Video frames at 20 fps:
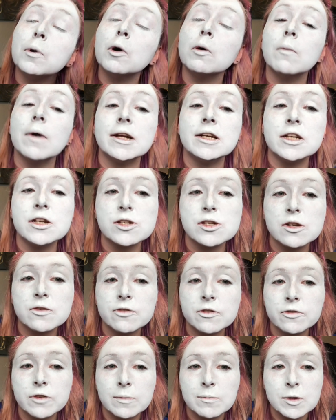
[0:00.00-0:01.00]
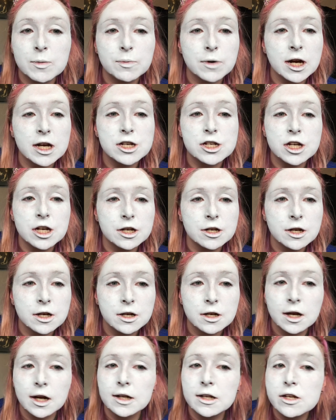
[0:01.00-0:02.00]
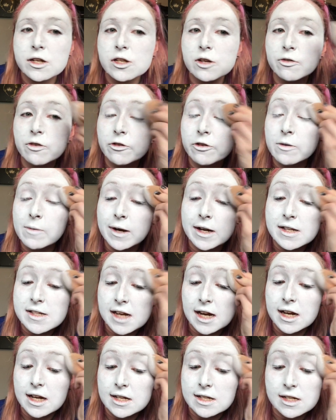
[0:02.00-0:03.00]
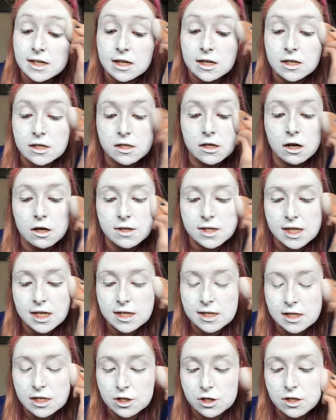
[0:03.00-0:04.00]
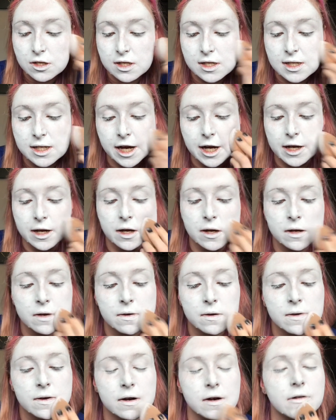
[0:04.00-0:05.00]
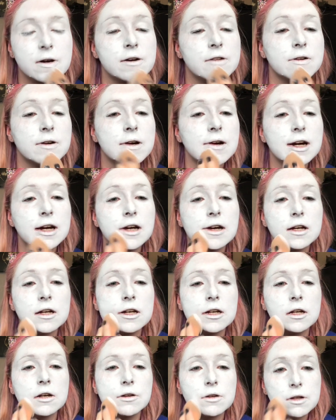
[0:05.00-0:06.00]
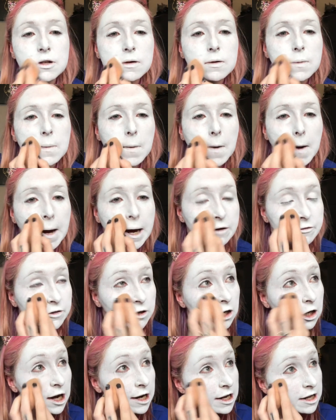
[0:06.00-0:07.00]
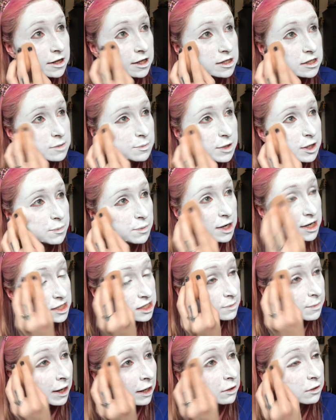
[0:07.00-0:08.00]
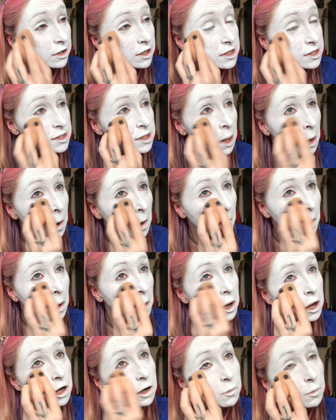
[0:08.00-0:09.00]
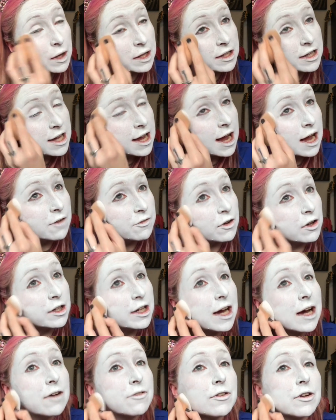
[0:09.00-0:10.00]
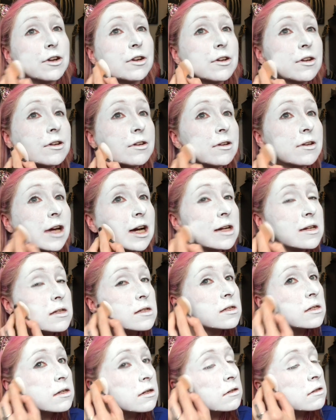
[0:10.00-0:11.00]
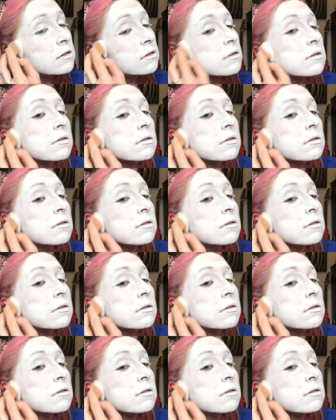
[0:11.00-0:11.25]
But when you suffer from depression and you suffer from anxiety, it's not as easy just to say, oh, you know, I haven't got anything to be depressed about, because whether you have or you haven't, that's...